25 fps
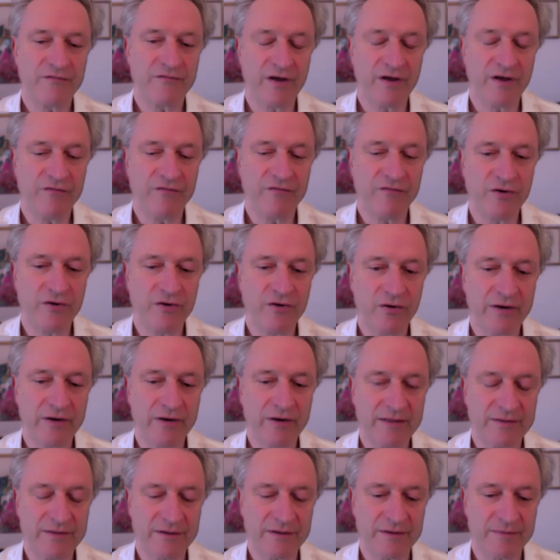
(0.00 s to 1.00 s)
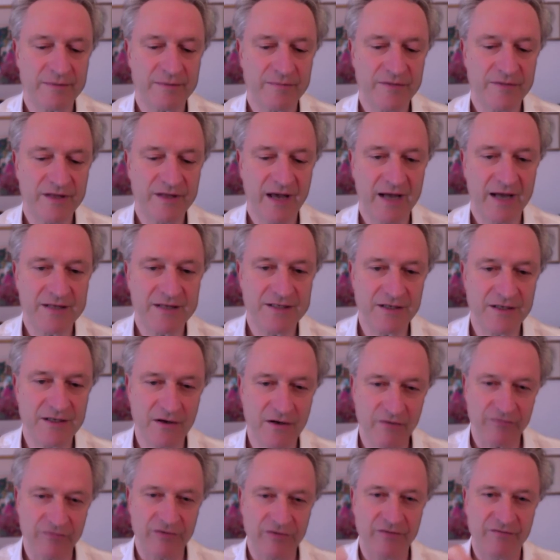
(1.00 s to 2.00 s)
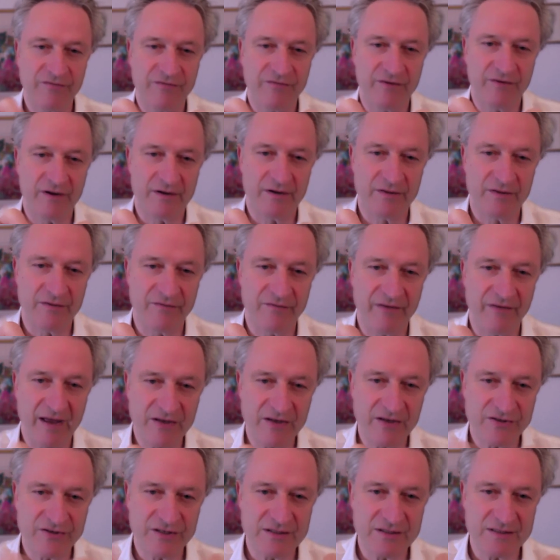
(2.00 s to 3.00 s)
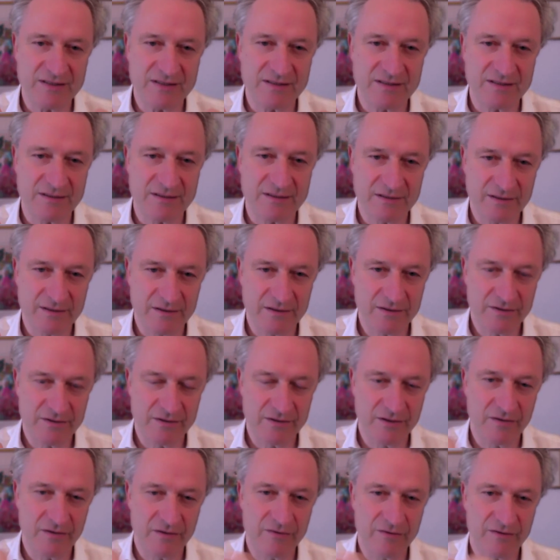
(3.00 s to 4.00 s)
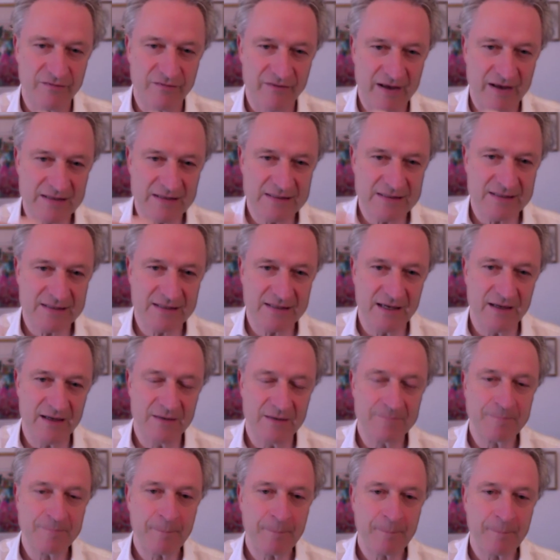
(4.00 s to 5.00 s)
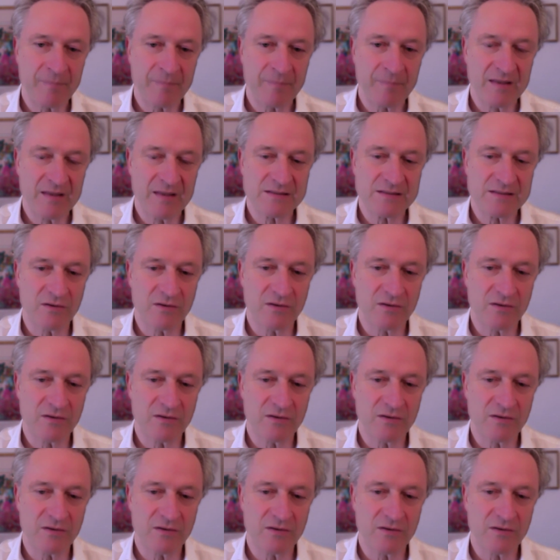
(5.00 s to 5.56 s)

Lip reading: if you look at the idea of the fascists, the fascia, so